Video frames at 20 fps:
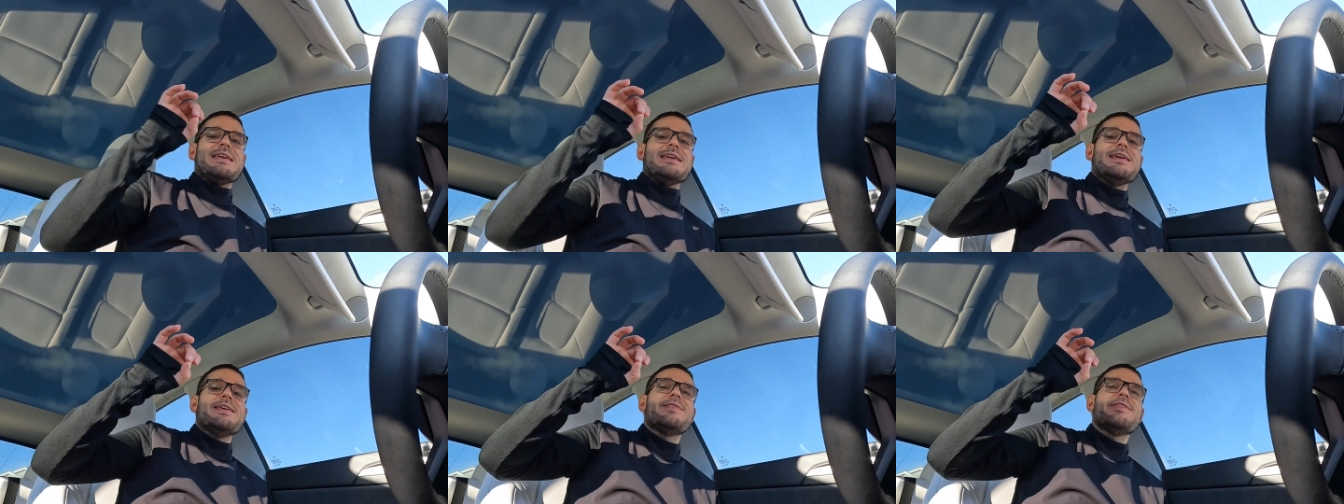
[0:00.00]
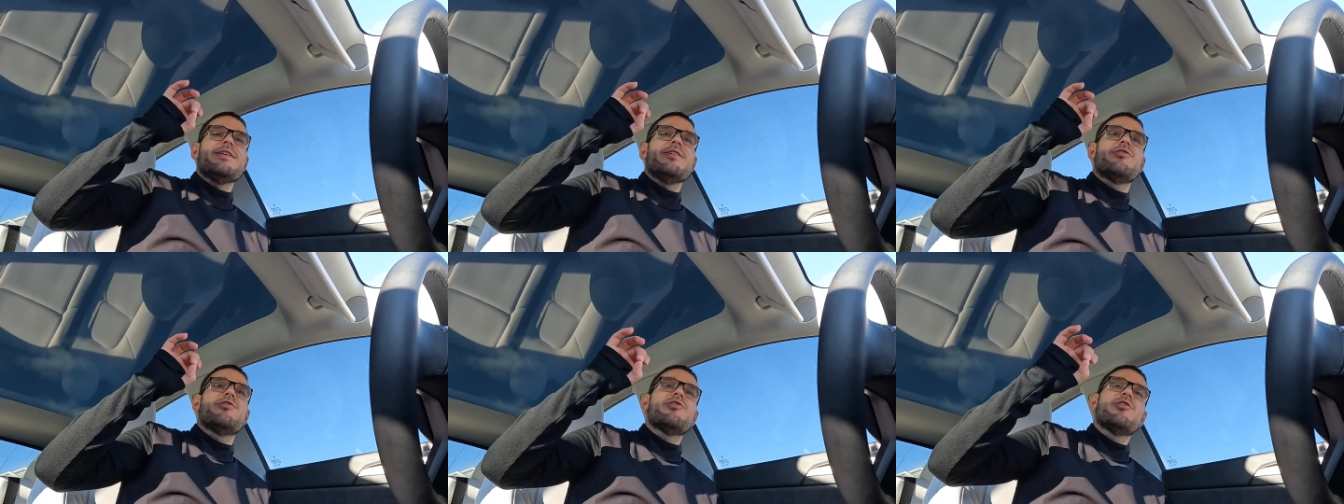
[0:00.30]

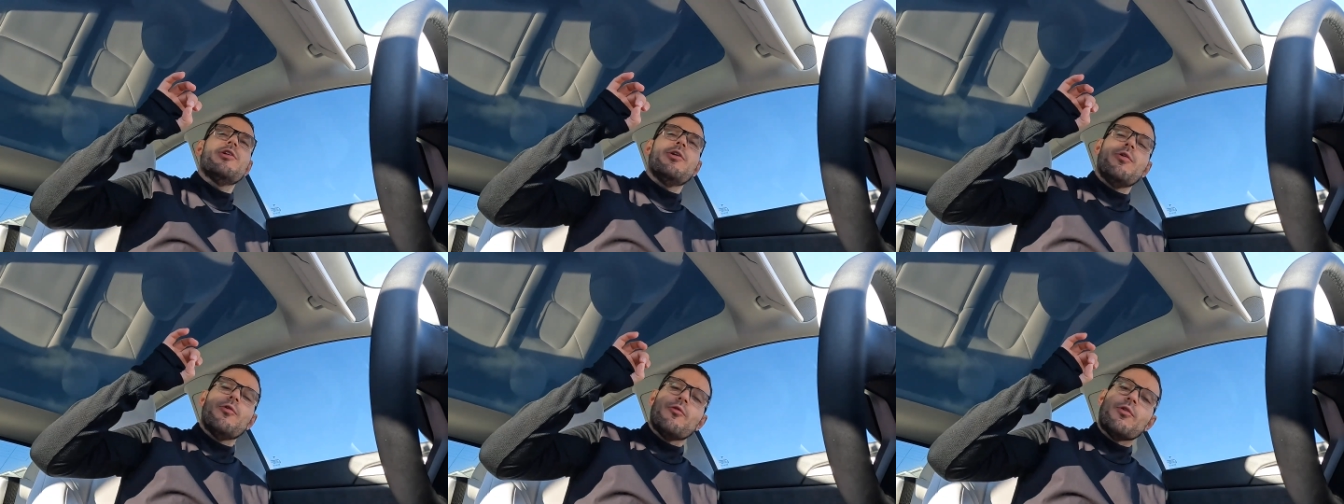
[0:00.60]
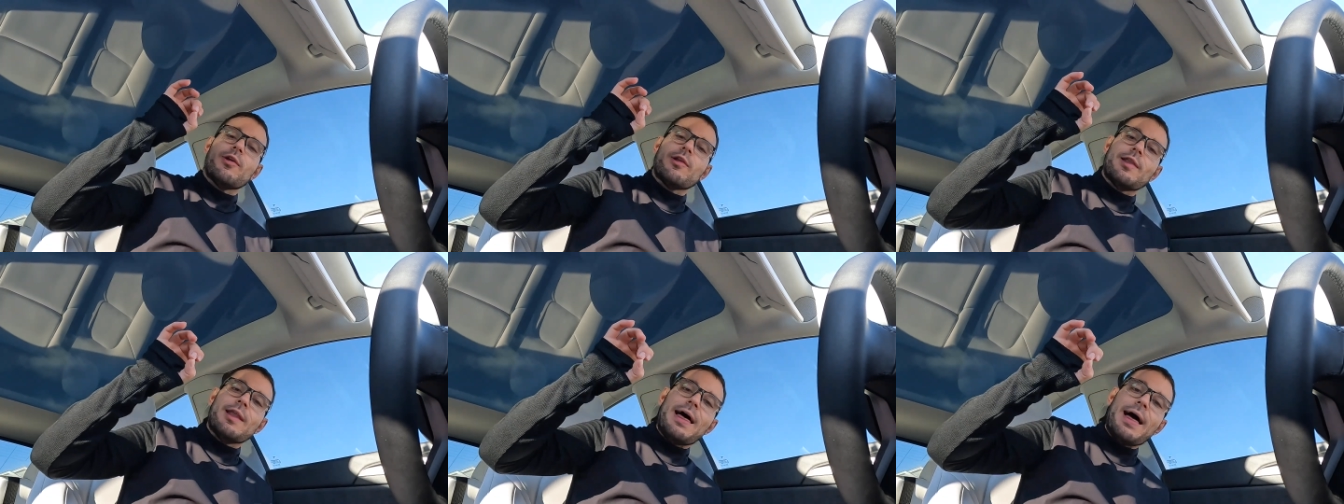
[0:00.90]
Easy, chill,
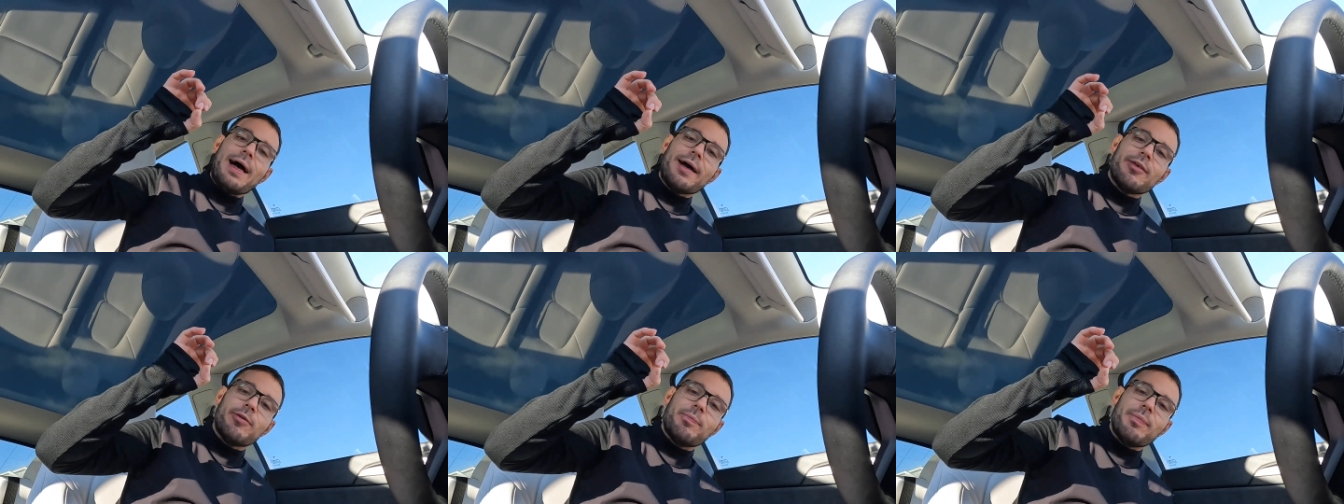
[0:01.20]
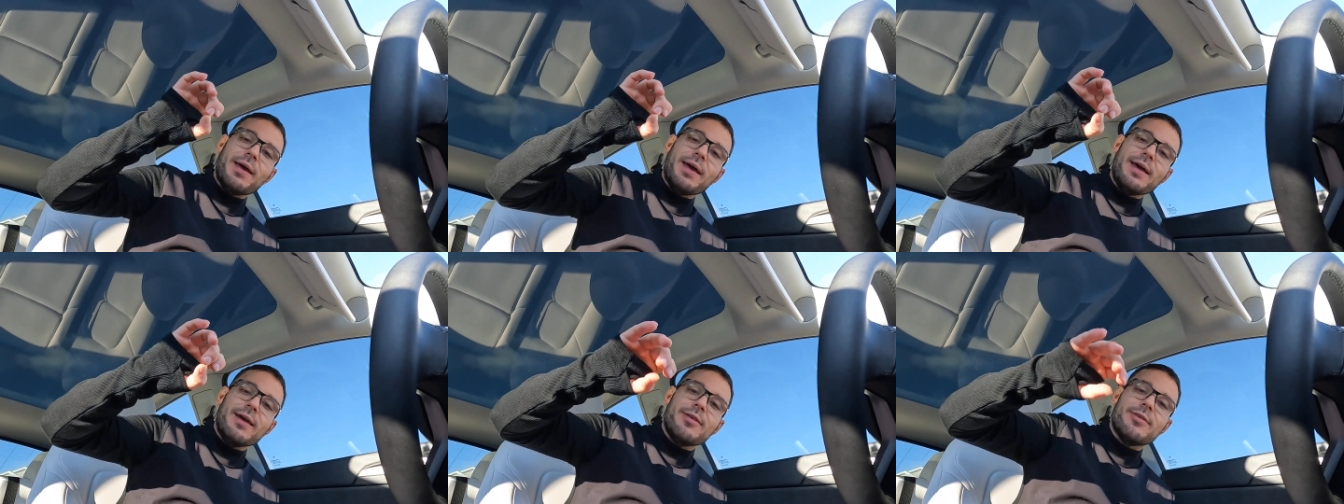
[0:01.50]
relaxed
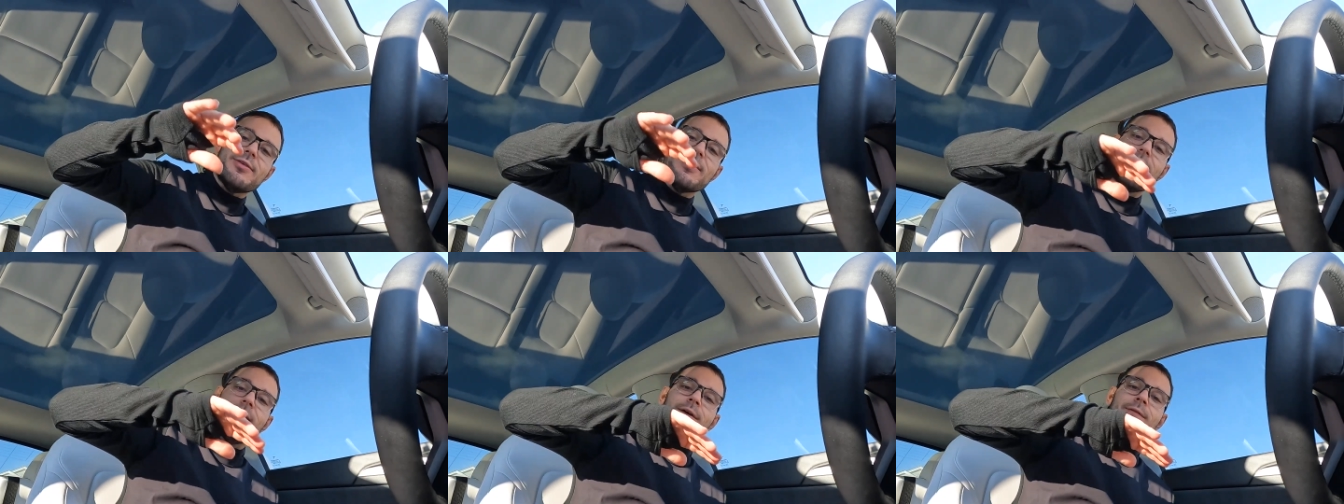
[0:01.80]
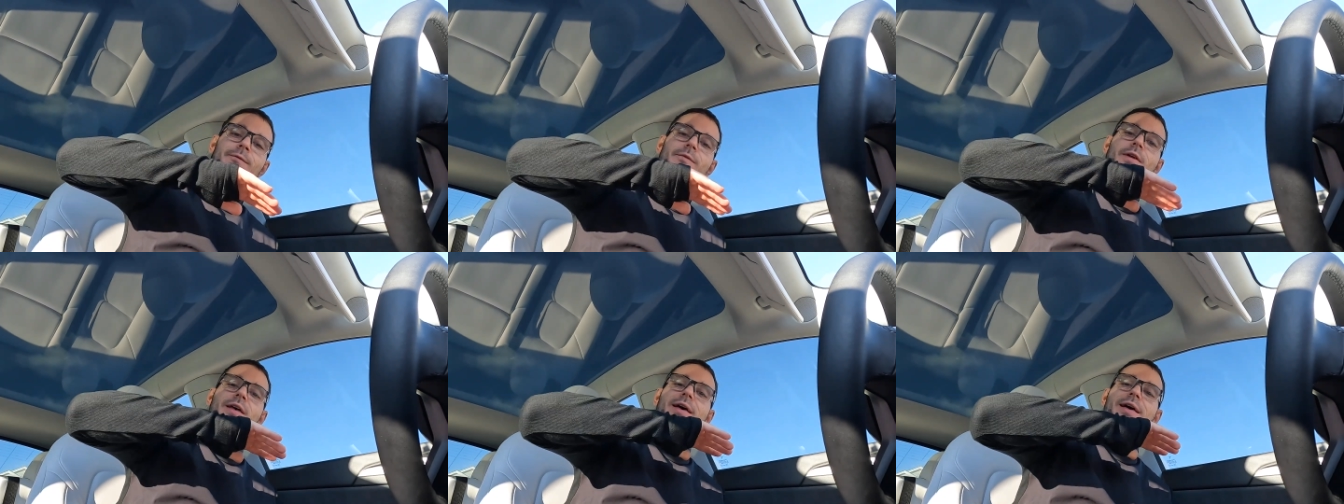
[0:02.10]
pace.
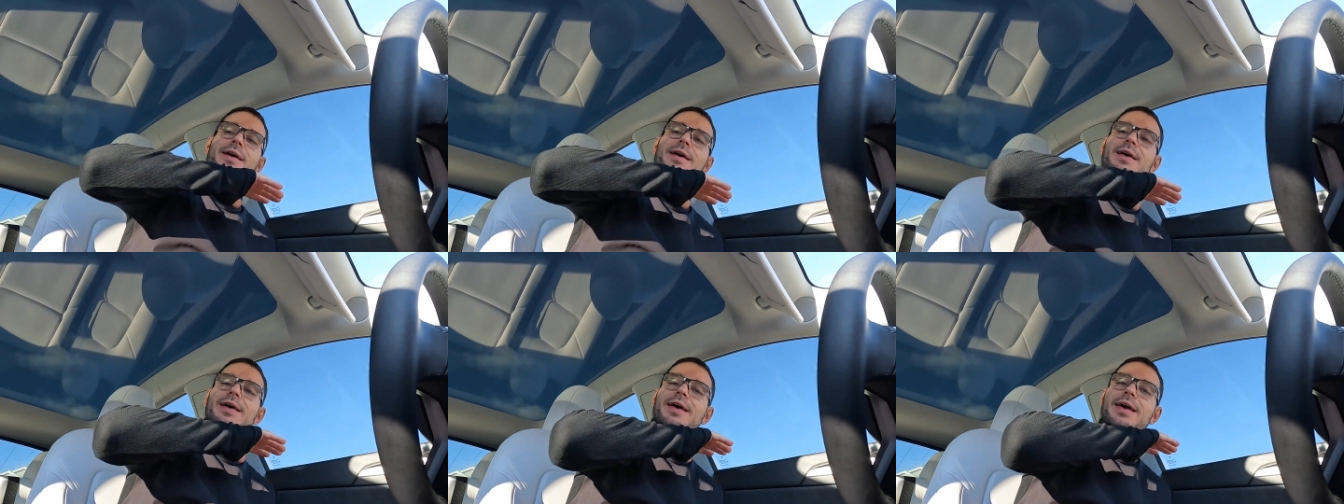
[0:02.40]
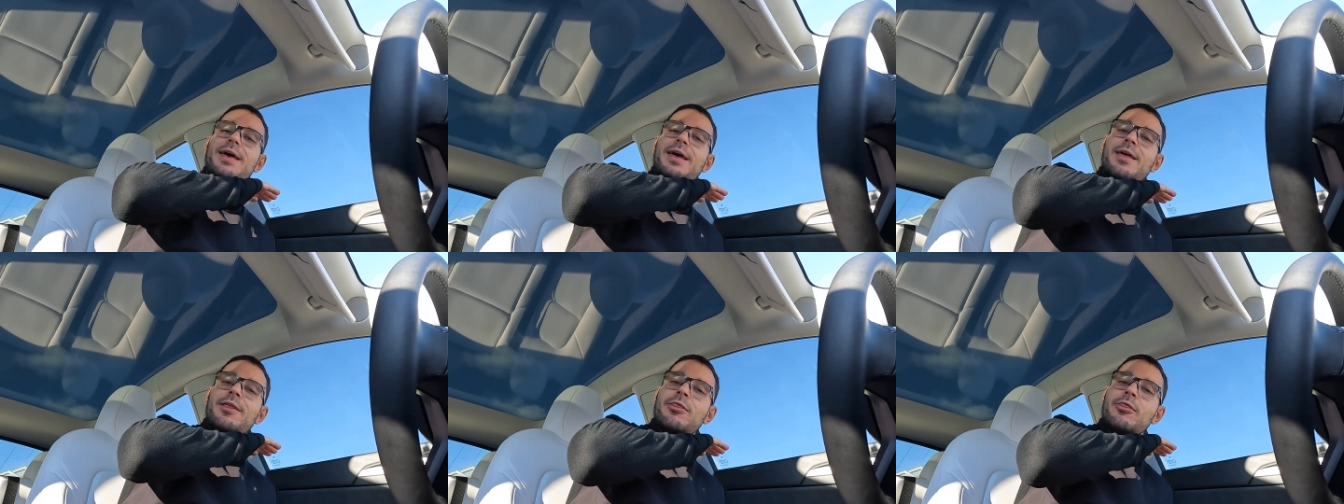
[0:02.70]

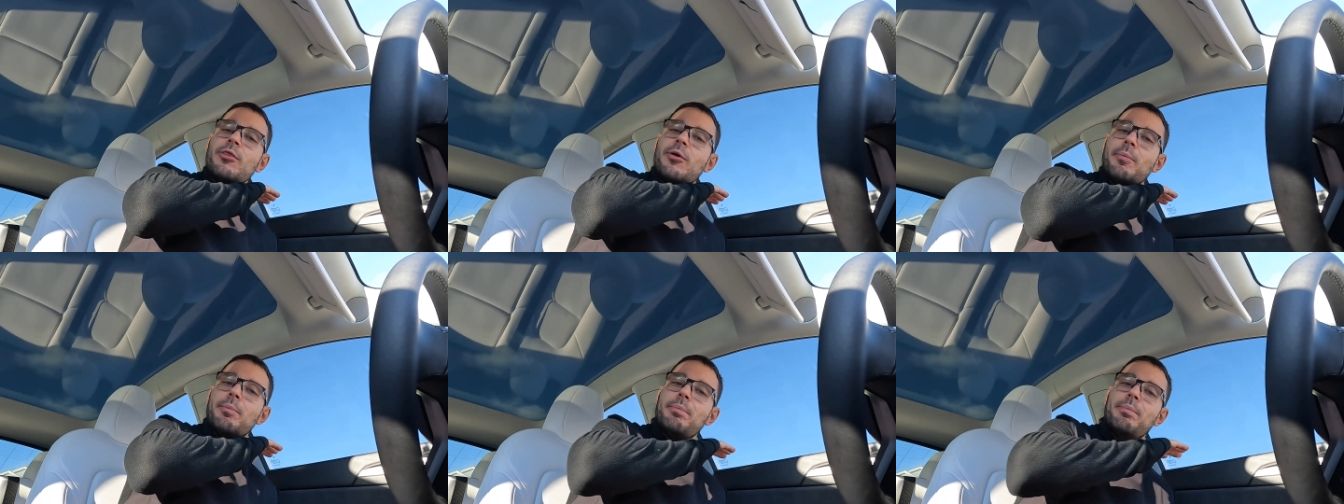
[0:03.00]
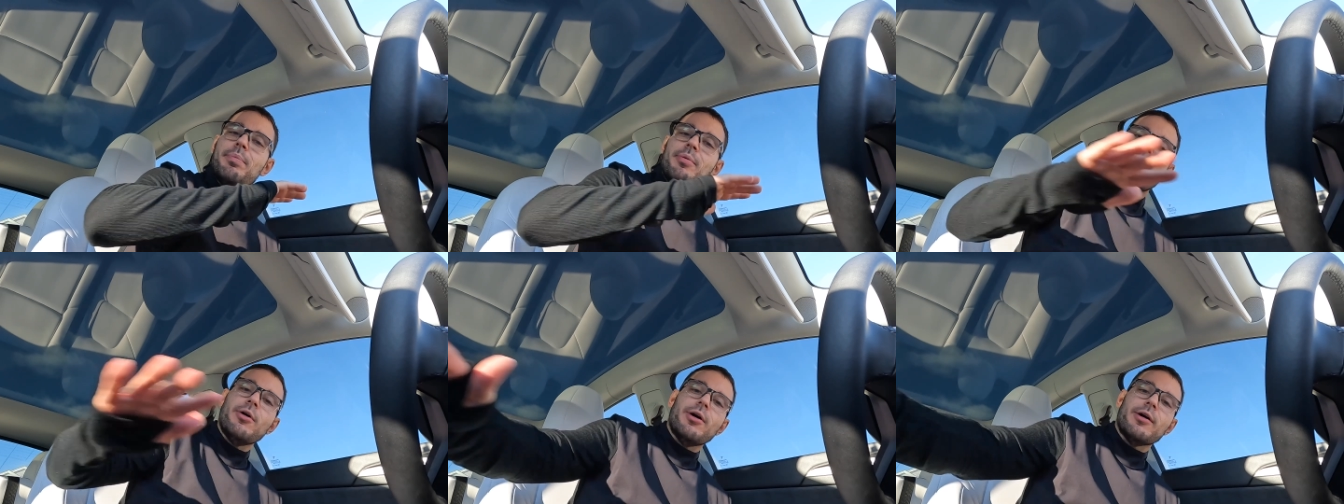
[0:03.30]
In the
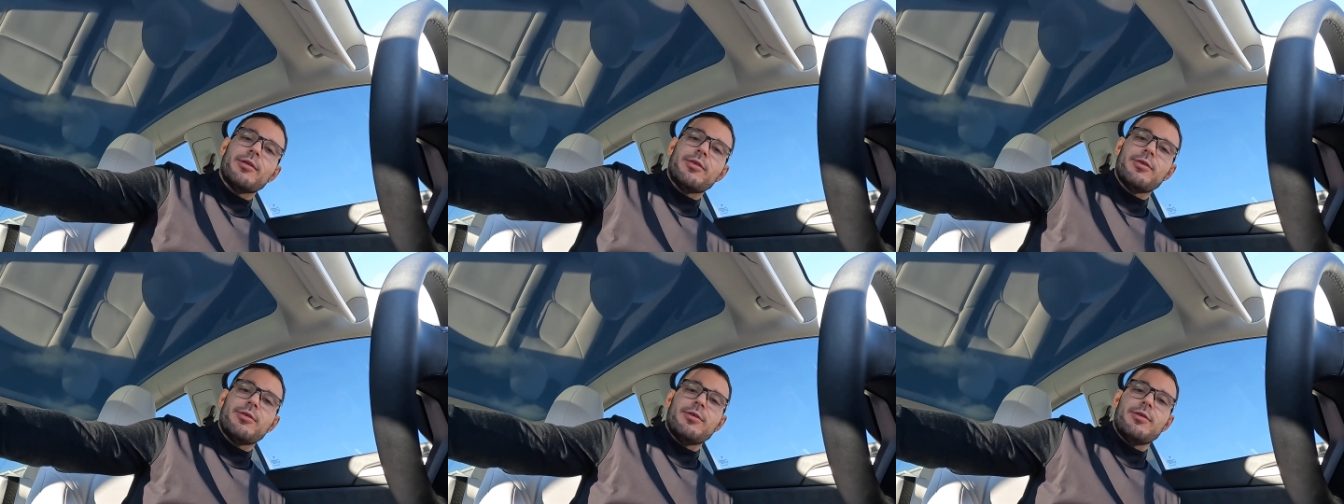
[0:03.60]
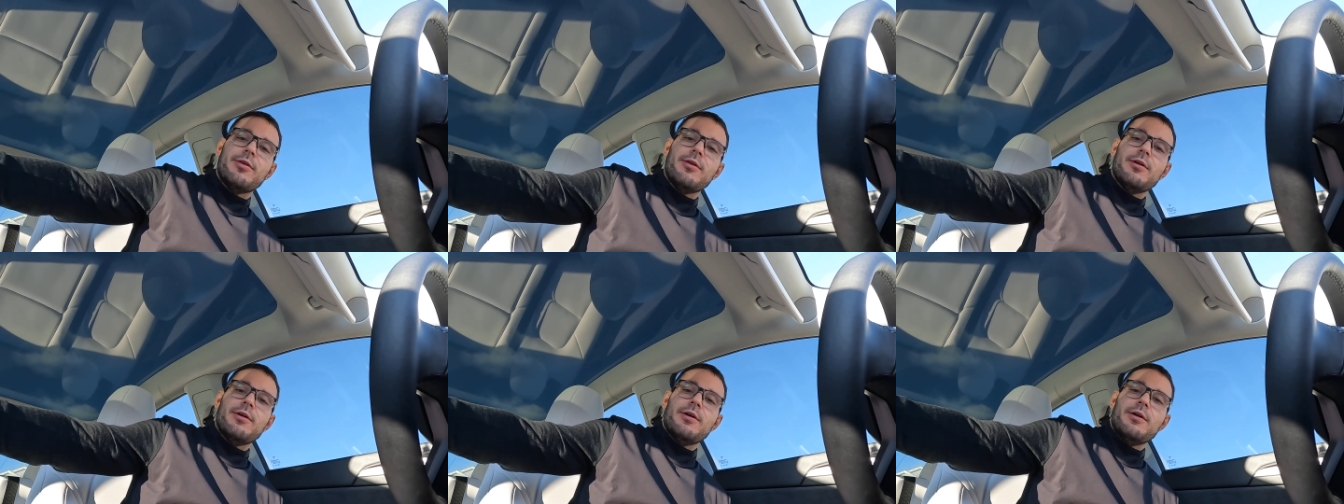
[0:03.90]

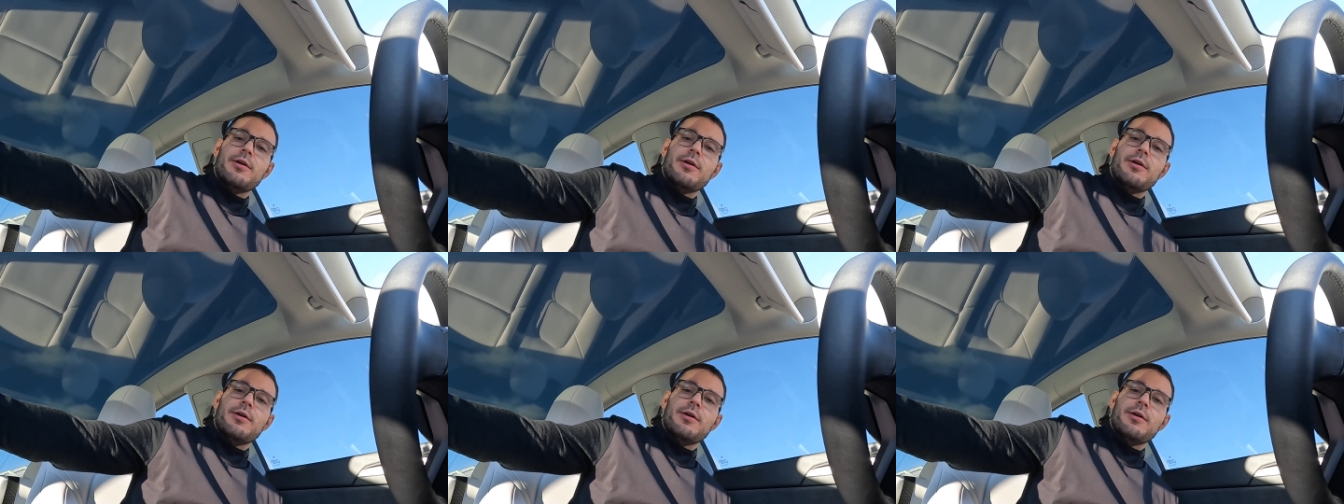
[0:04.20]
books.